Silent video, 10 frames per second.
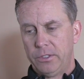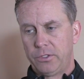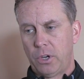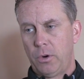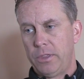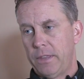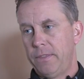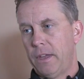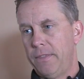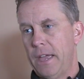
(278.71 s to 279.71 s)
so and
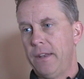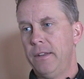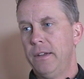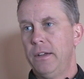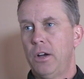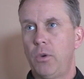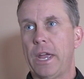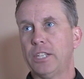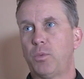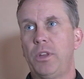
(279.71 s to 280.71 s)
then and then
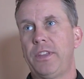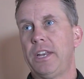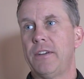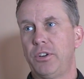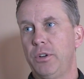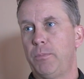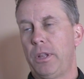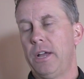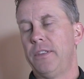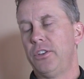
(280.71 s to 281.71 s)
okay, it's one thing to have a good
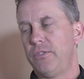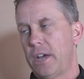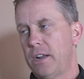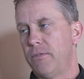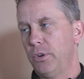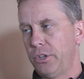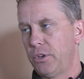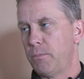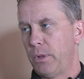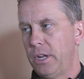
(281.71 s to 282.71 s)
plan, then you've got to have really
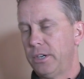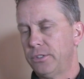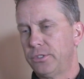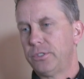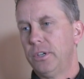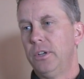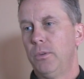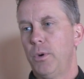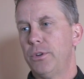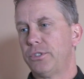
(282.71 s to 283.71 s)
good players,
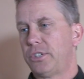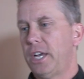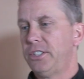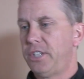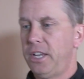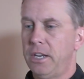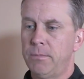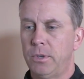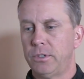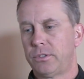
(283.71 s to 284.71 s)
whether it's Case
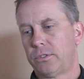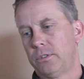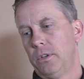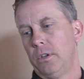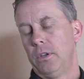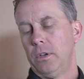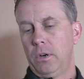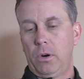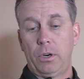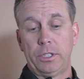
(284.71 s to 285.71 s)
Keenum or it's
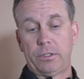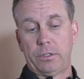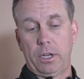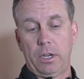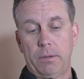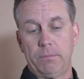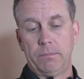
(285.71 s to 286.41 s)
or it's uh,